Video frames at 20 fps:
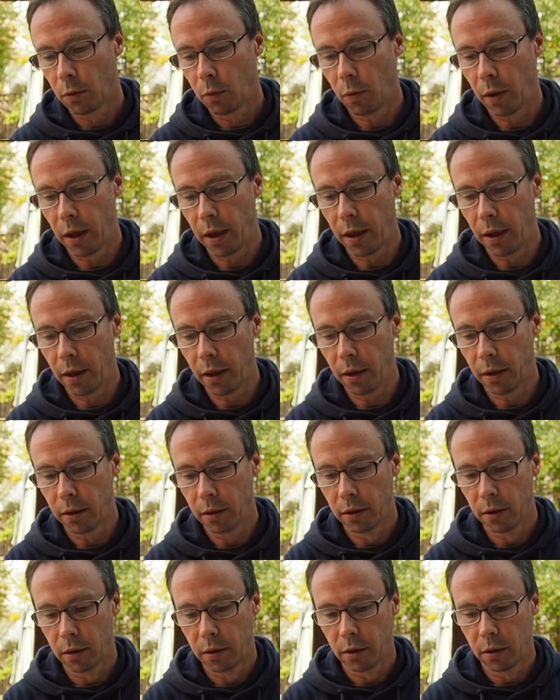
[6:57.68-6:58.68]
where
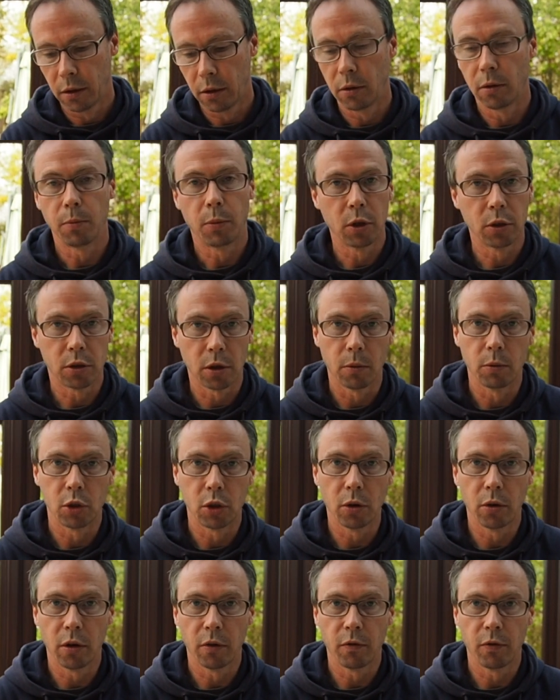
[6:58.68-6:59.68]
the person I was
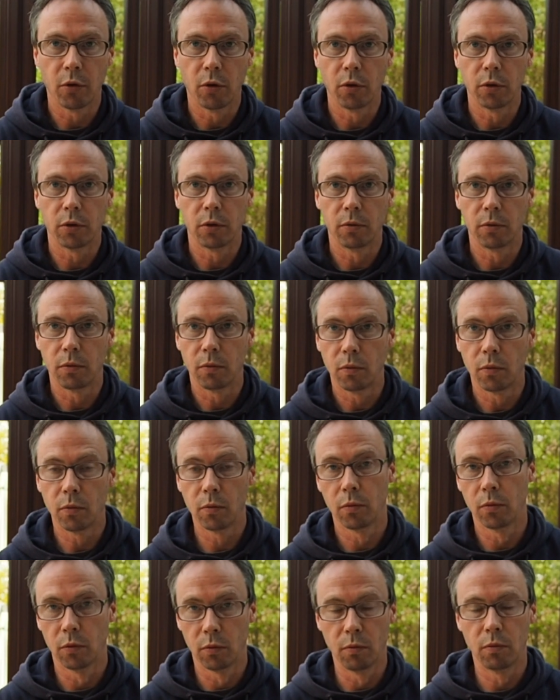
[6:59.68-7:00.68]
doing it for
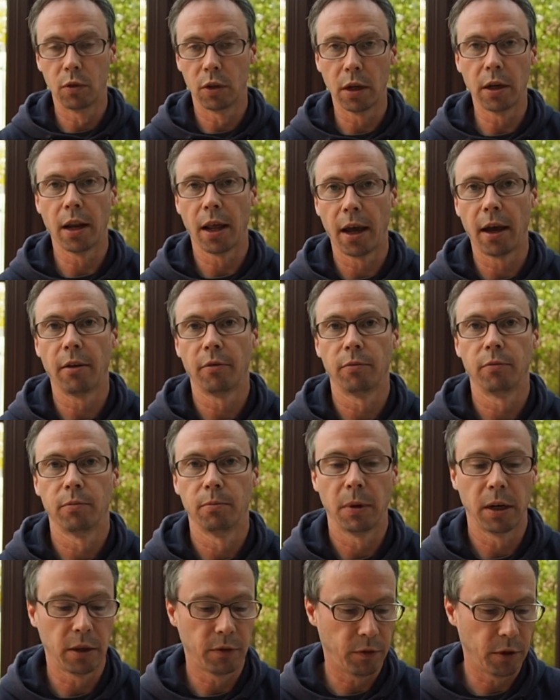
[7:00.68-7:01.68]
didn't have many